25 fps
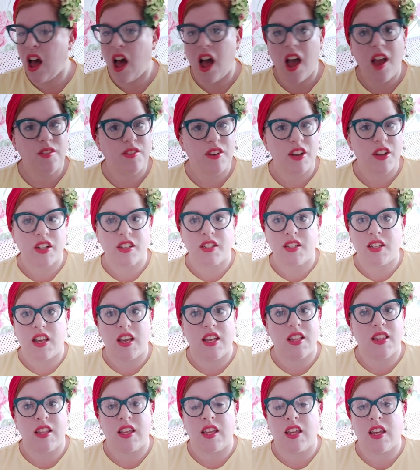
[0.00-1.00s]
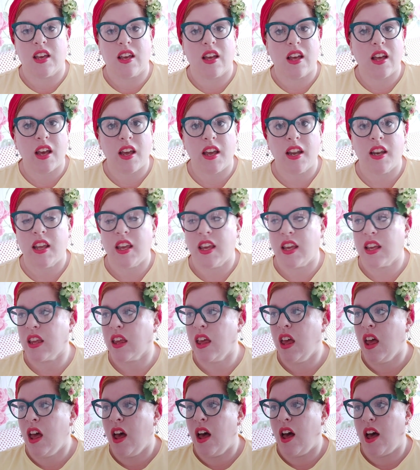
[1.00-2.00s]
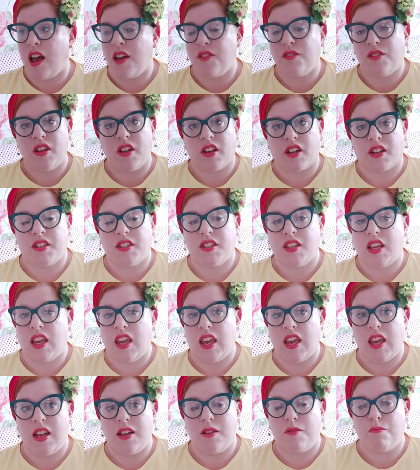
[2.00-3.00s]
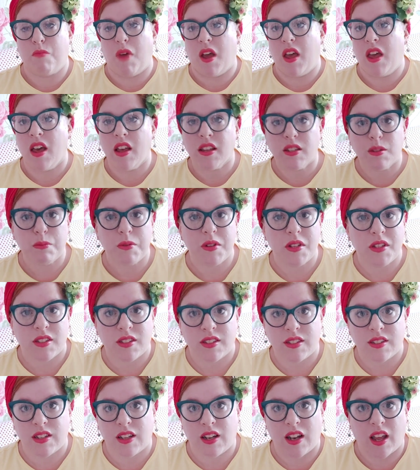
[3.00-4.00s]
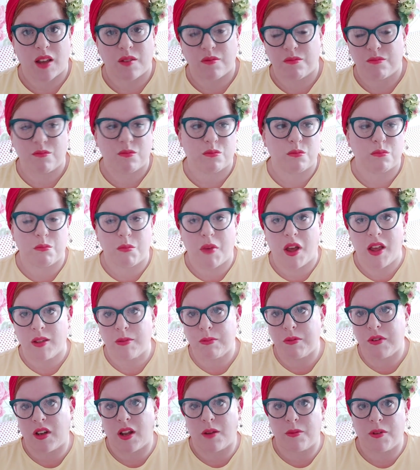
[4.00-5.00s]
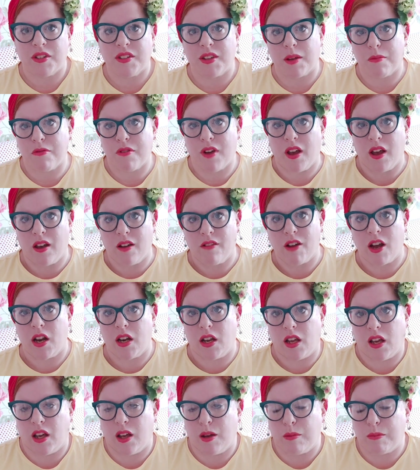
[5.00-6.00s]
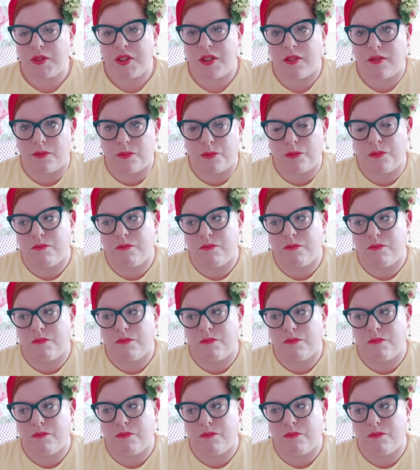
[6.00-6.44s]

I've looked in the ironing, I've looked in my husband's, like my husband and I, we separate our ironing up so